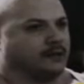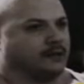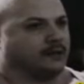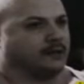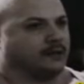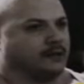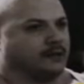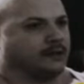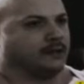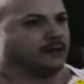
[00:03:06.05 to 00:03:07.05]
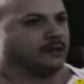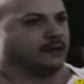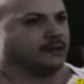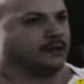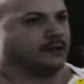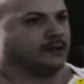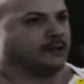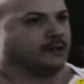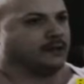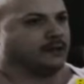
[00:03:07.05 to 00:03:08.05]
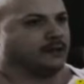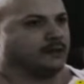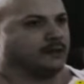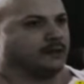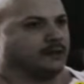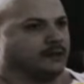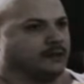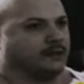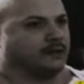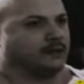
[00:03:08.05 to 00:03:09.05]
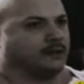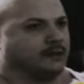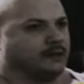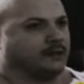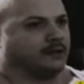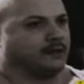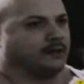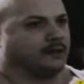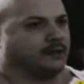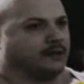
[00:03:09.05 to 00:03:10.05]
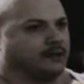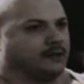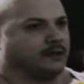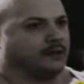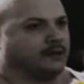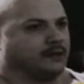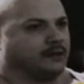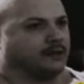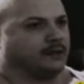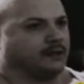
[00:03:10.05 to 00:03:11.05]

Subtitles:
This person isn't speaking.